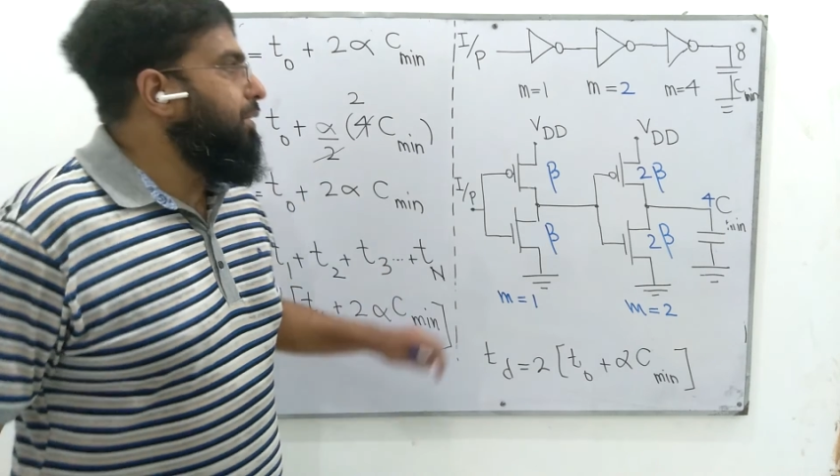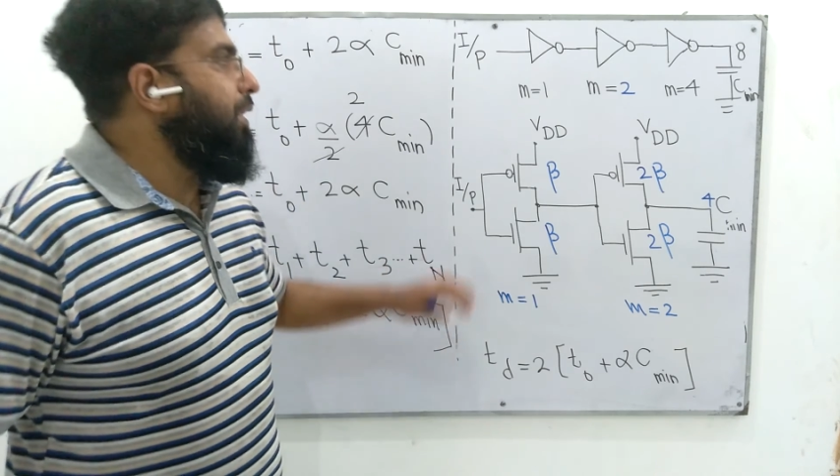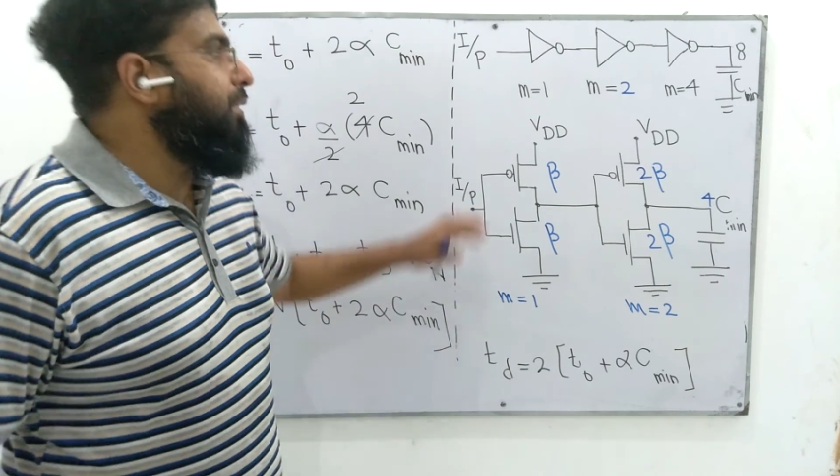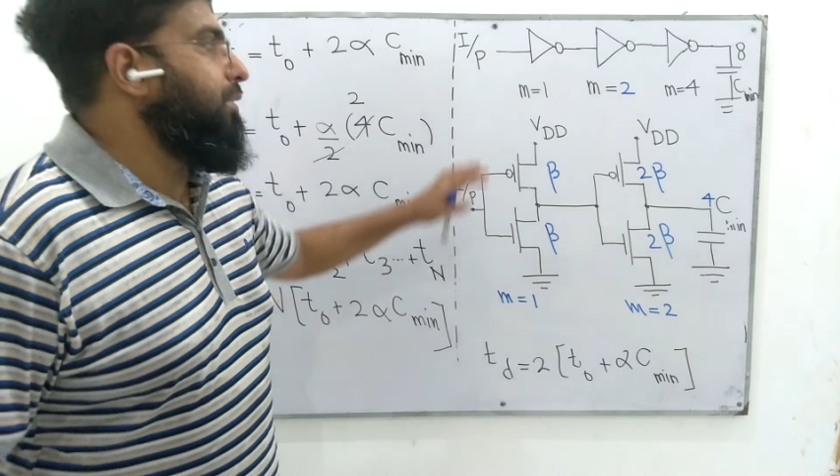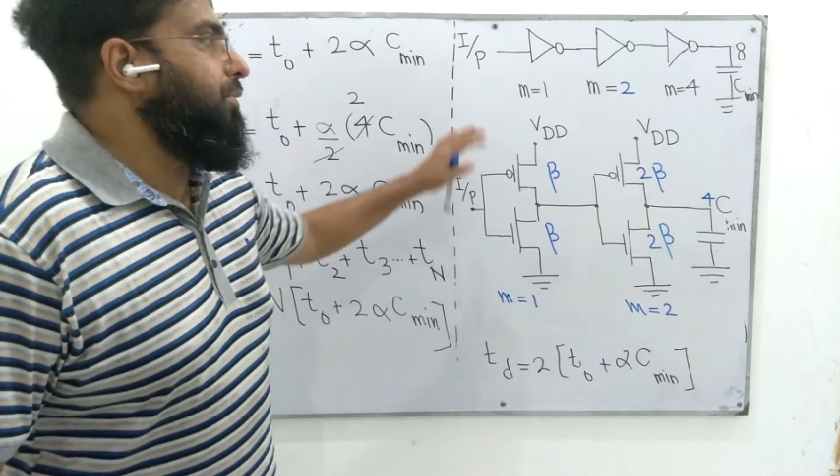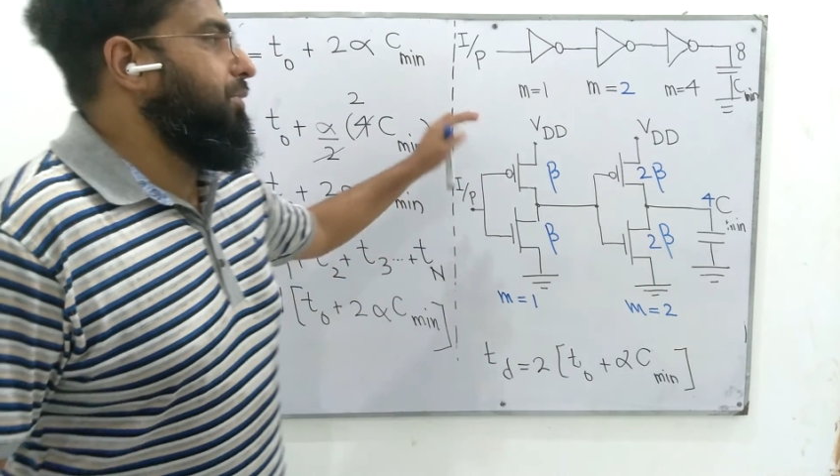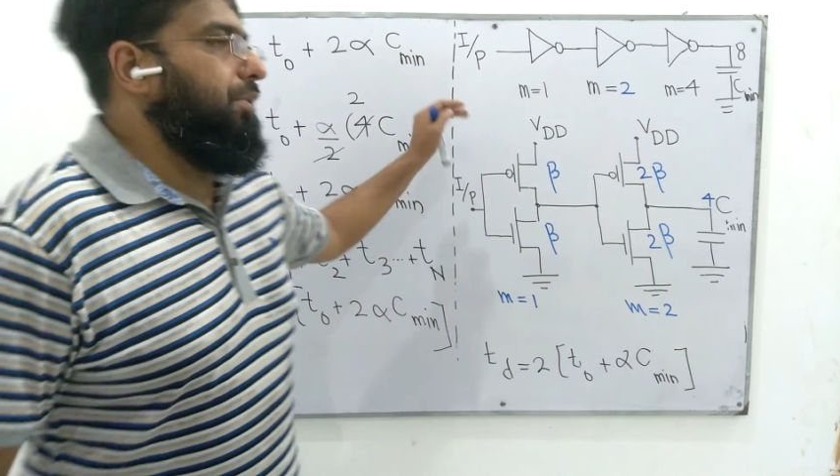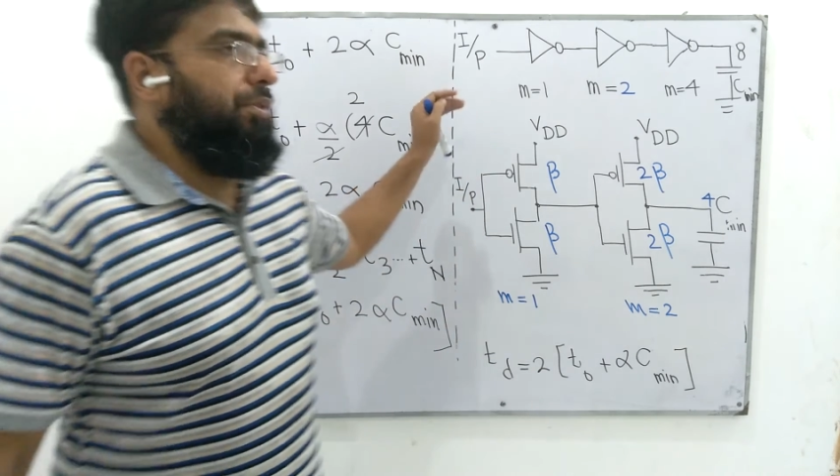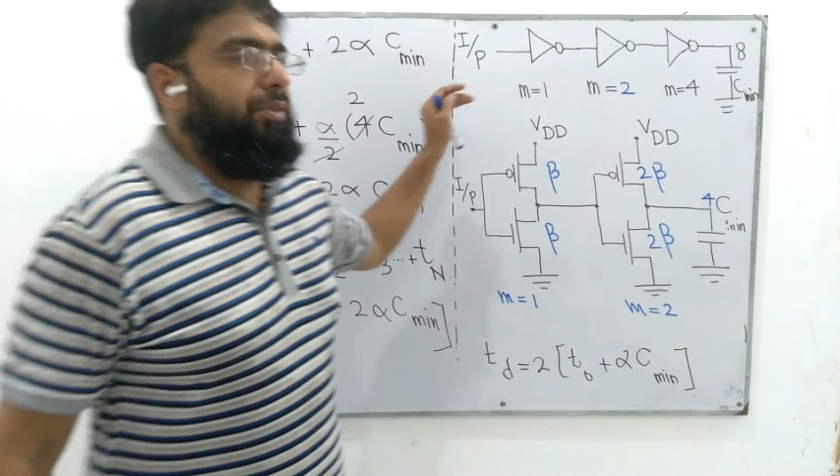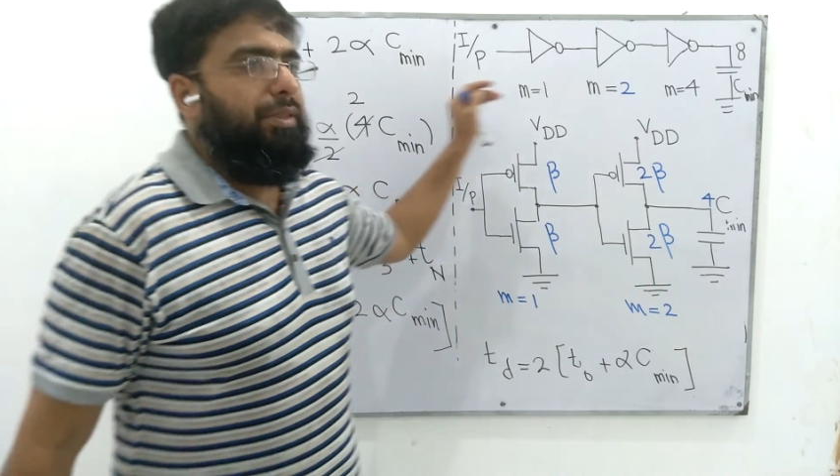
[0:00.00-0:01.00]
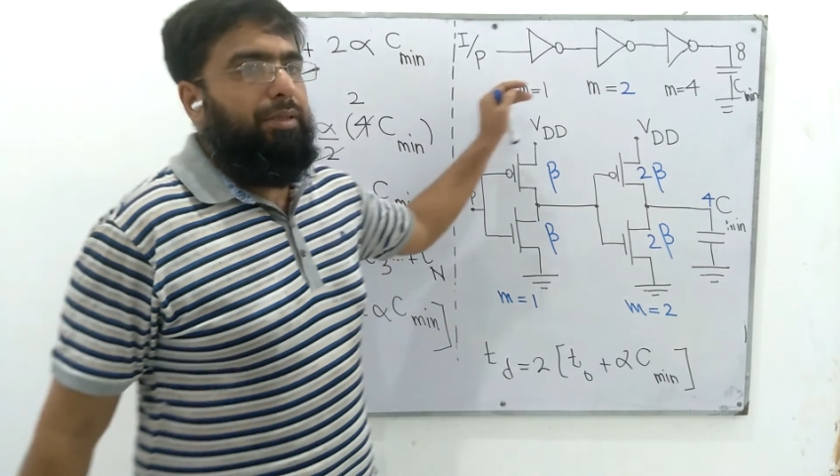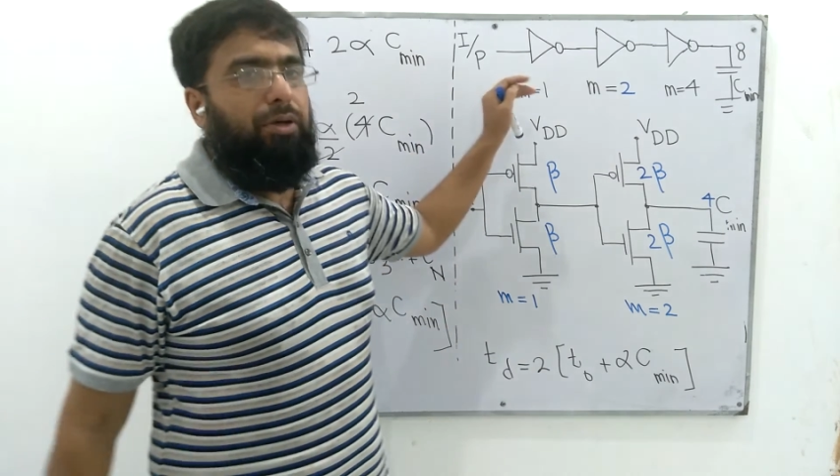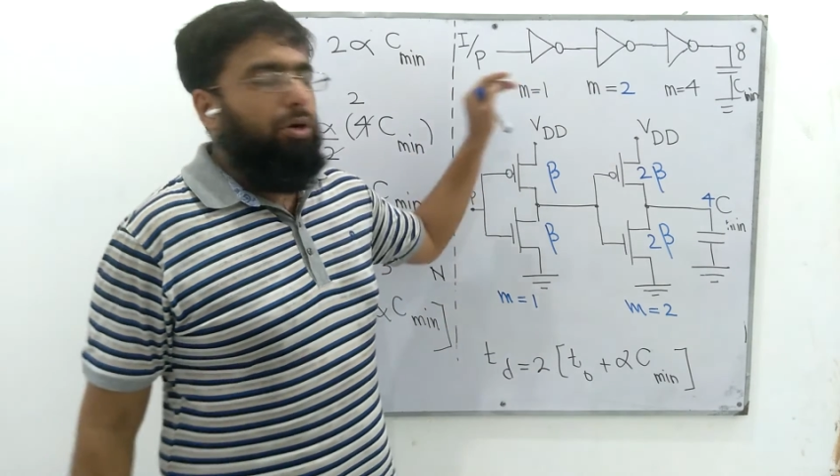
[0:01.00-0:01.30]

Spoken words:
transistors and